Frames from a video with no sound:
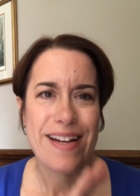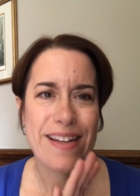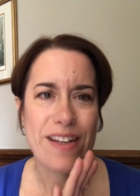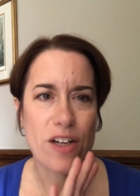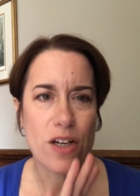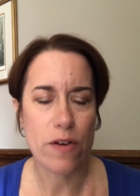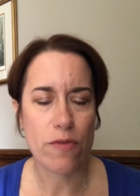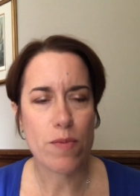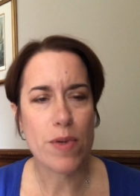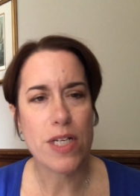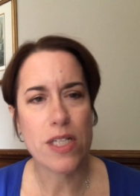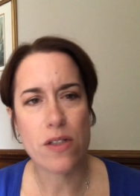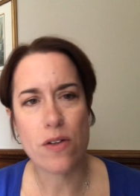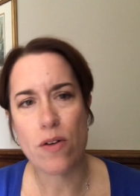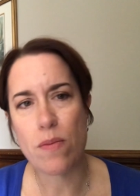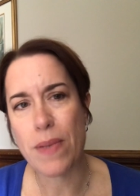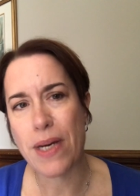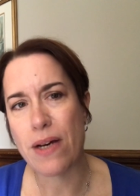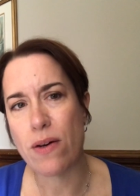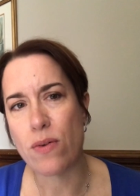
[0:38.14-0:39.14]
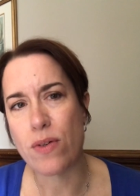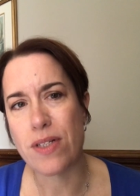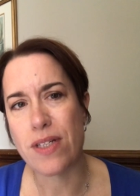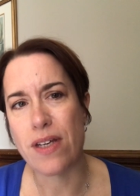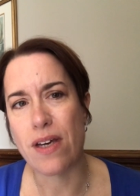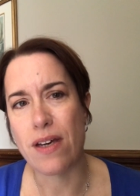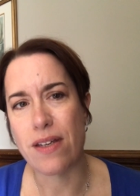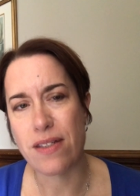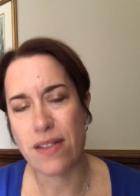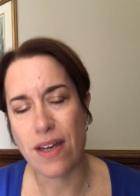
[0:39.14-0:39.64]
The government is on about
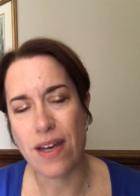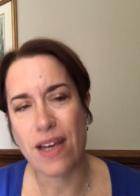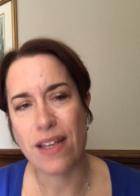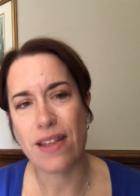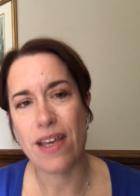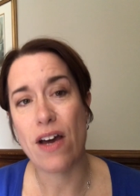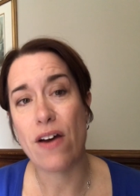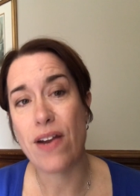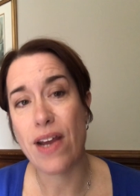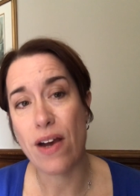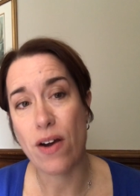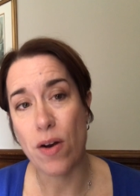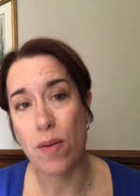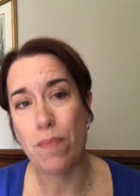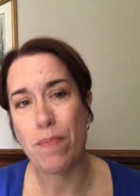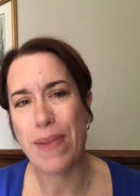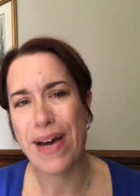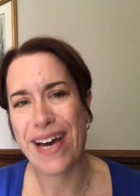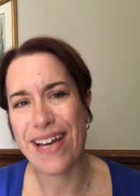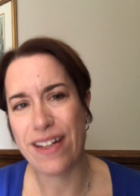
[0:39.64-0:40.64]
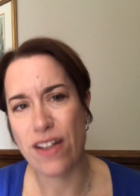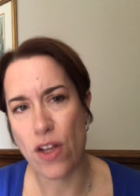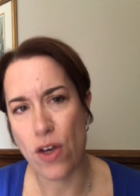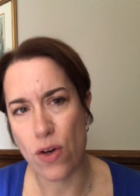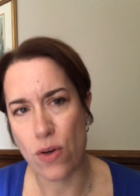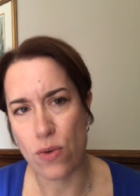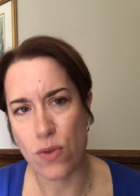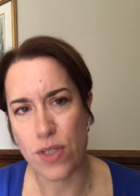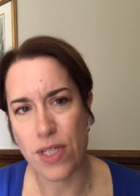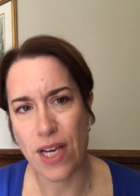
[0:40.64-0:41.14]
saying they are now going to ban
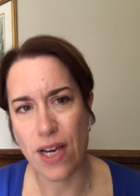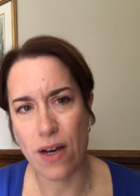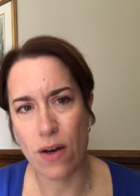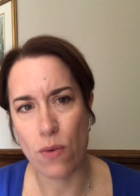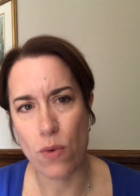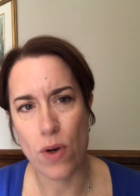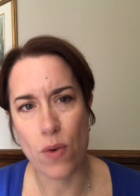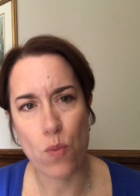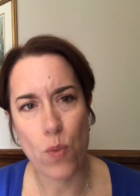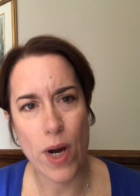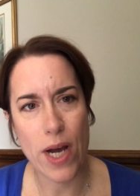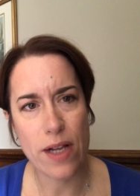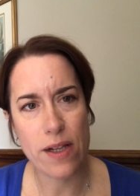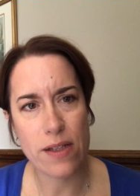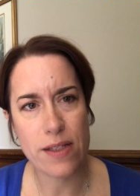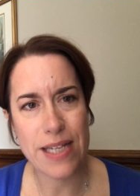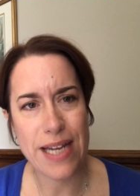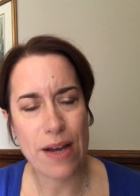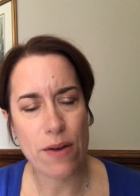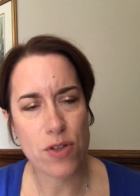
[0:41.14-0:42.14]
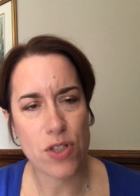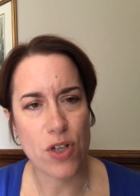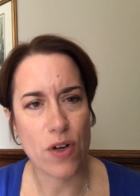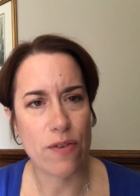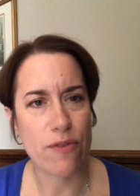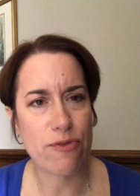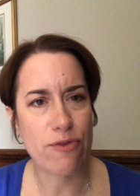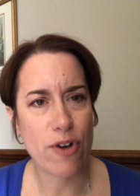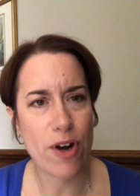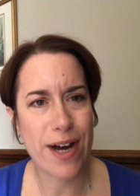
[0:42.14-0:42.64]
those. Now, Wales announced it
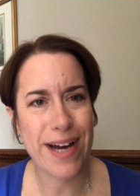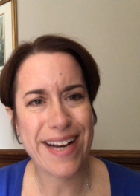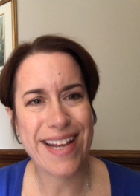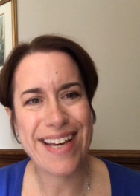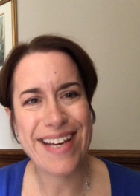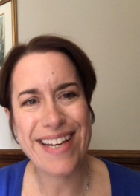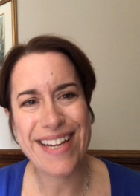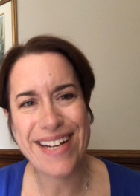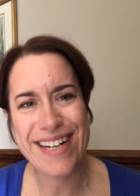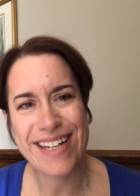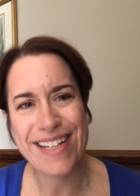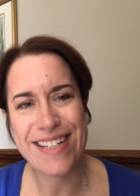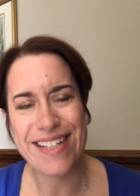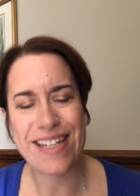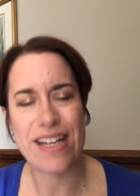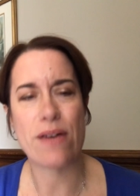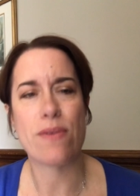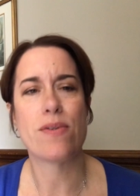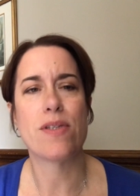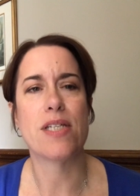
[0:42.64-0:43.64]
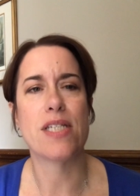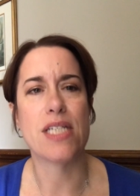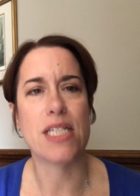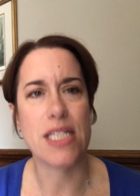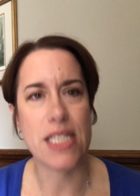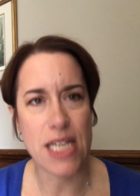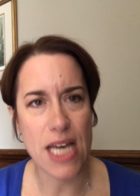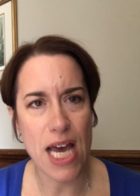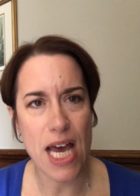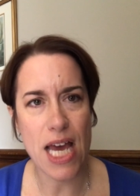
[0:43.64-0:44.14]
on Friday, England announced it
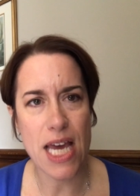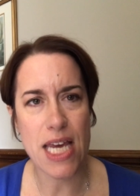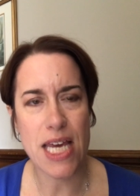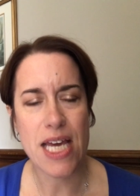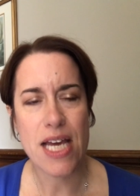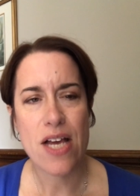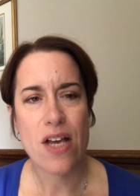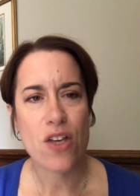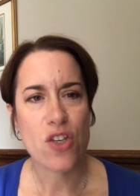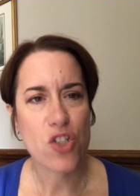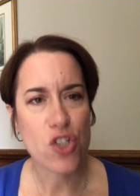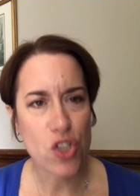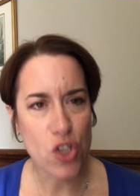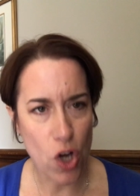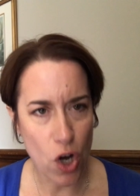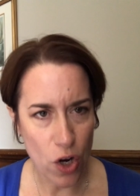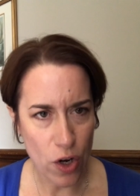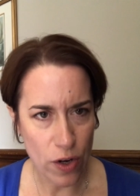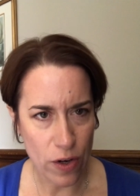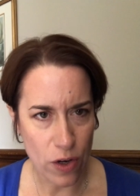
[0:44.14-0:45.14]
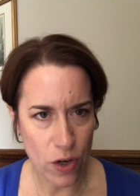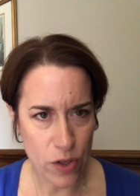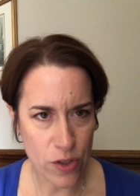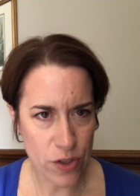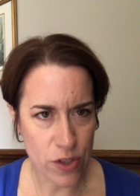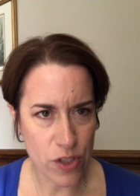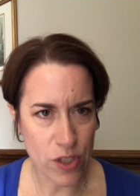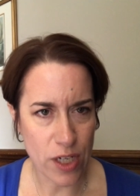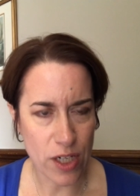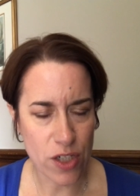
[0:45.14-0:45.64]
today, Scotland
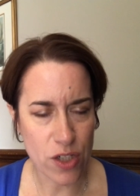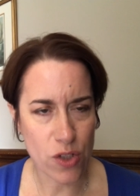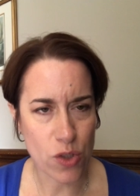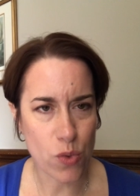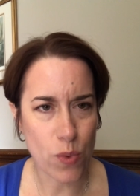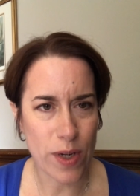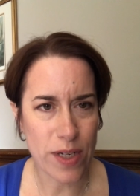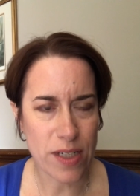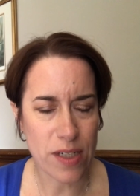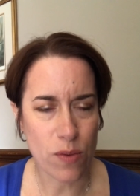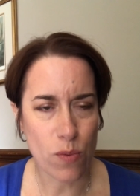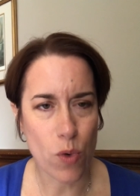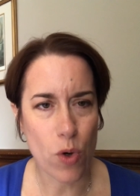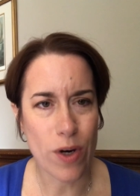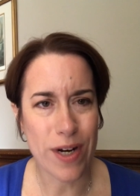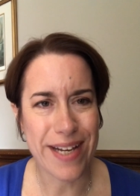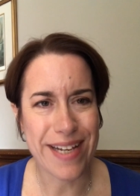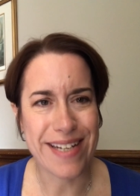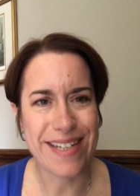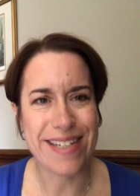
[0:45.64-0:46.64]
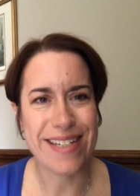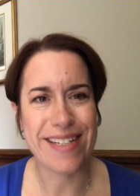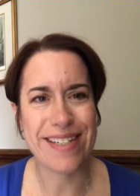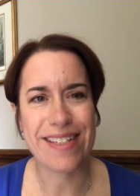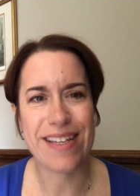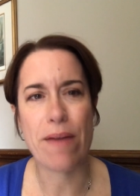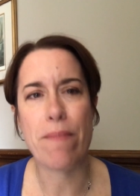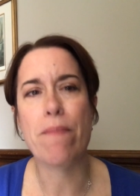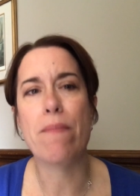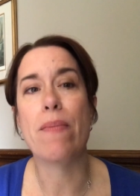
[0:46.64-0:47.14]
lost the Section 21 in
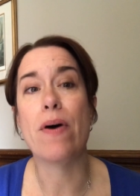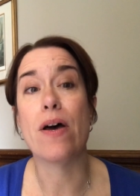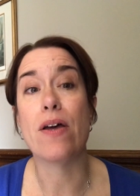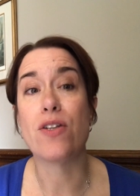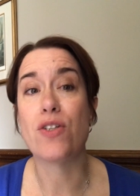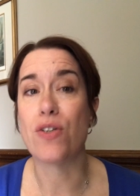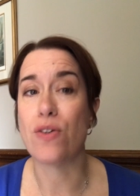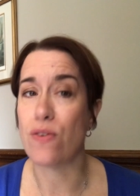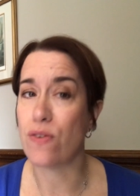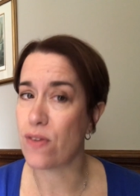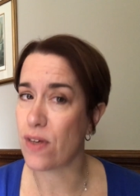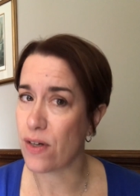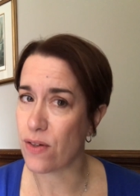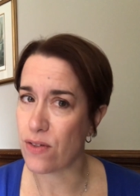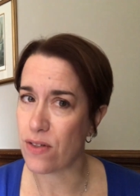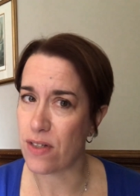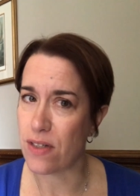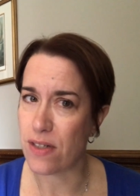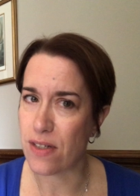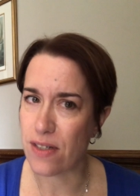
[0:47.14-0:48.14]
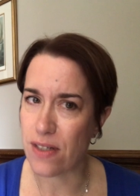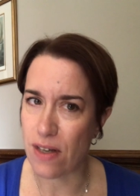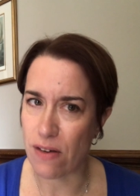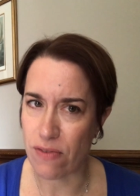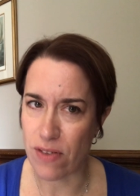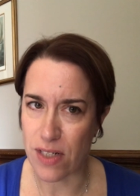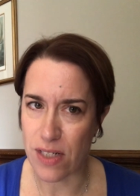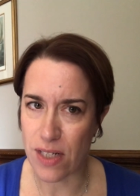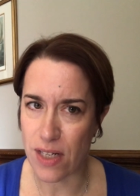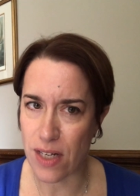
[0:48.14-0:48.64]
December
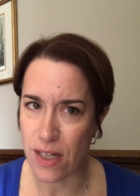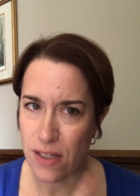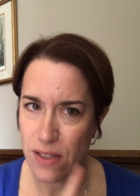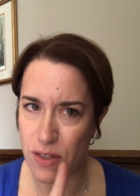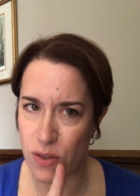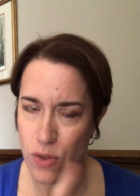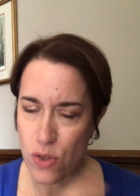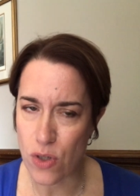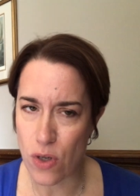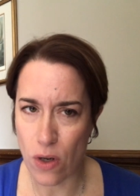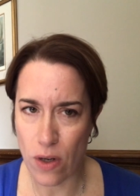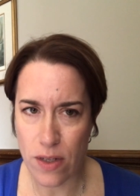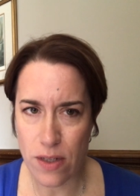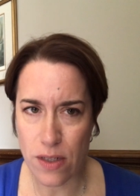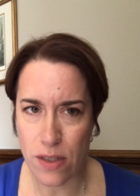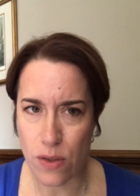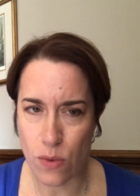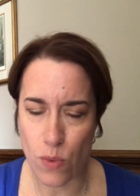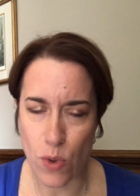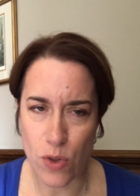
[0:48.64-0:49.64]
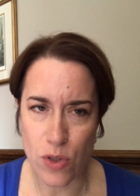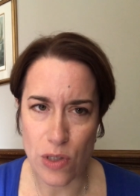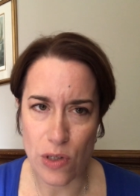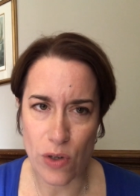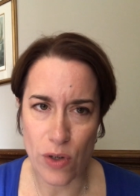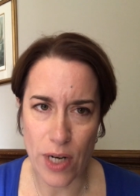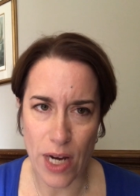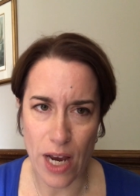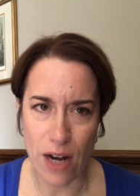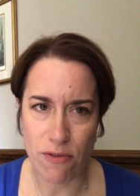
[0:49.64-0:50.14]
2017. So Scotland is the one to
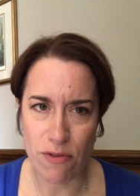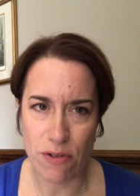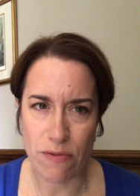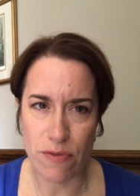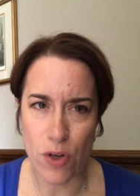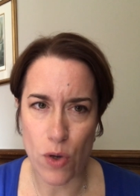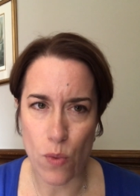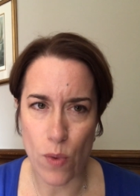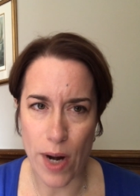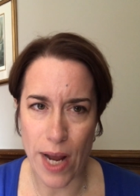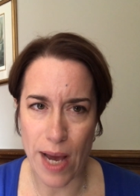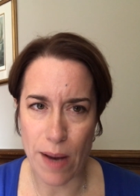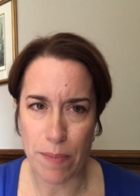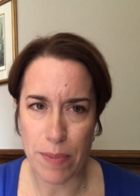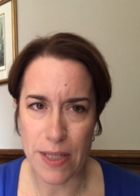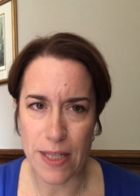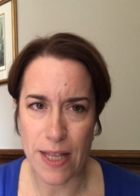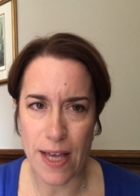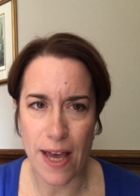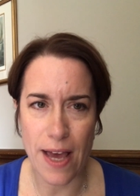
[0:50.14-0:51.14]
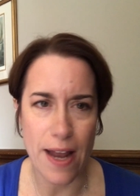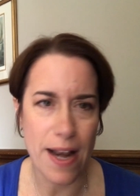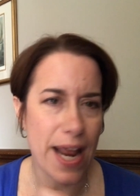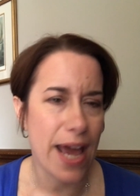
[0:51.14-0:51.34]
look at and review what happened there.